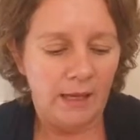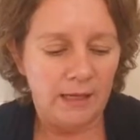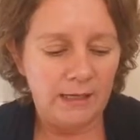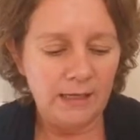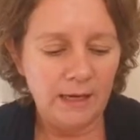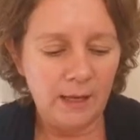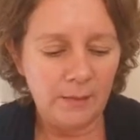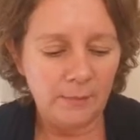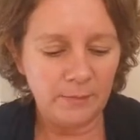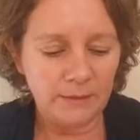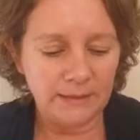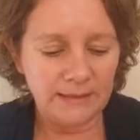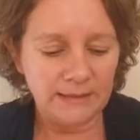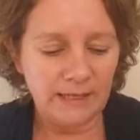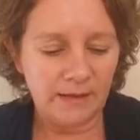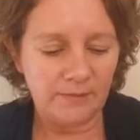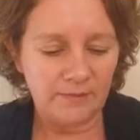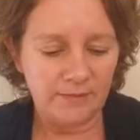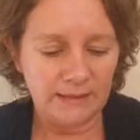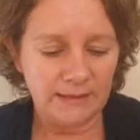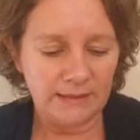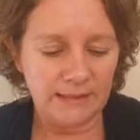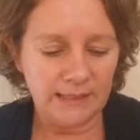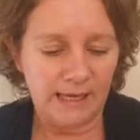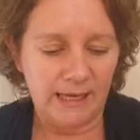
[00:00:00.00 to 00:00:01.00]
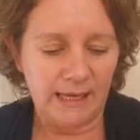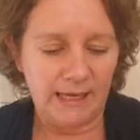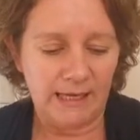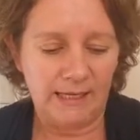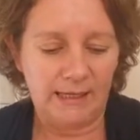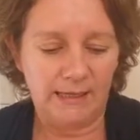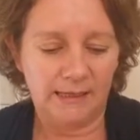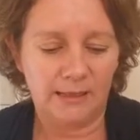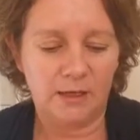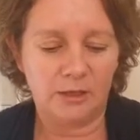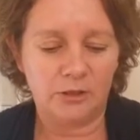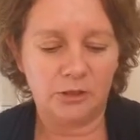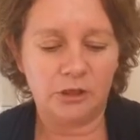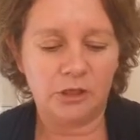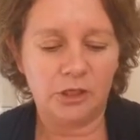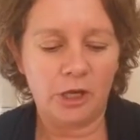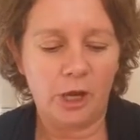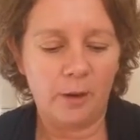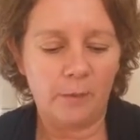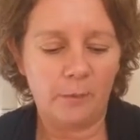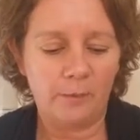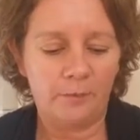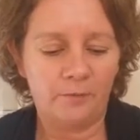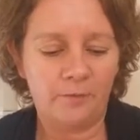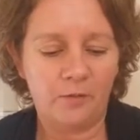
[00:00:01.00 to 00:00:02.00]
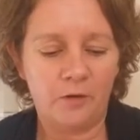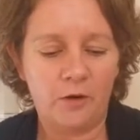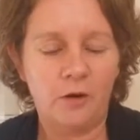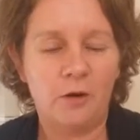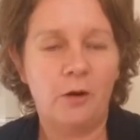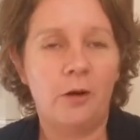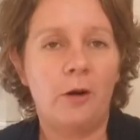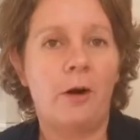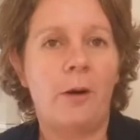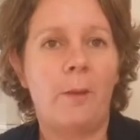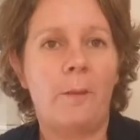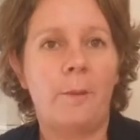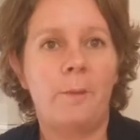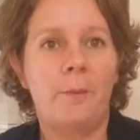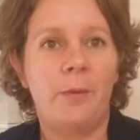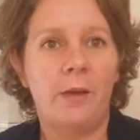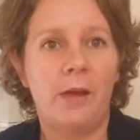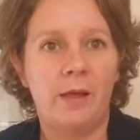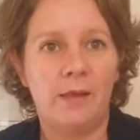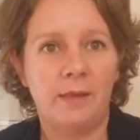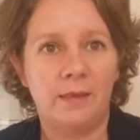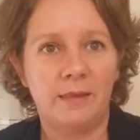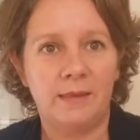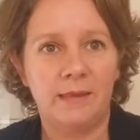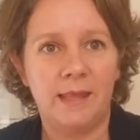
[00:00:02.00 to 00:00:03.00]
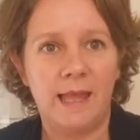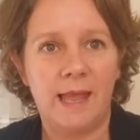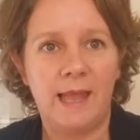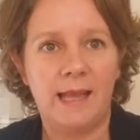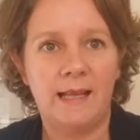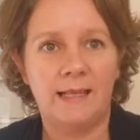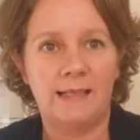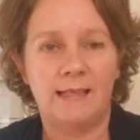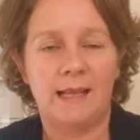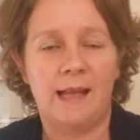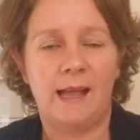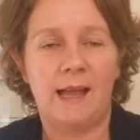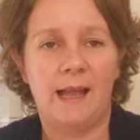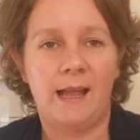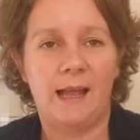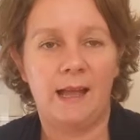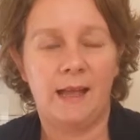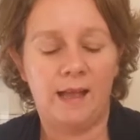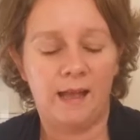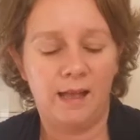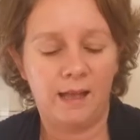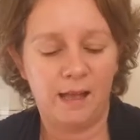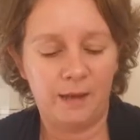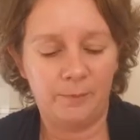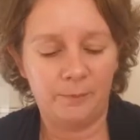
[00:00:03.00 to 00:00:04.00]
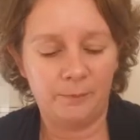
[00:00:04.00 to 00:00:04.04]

Number seventeen, shop for birthdays at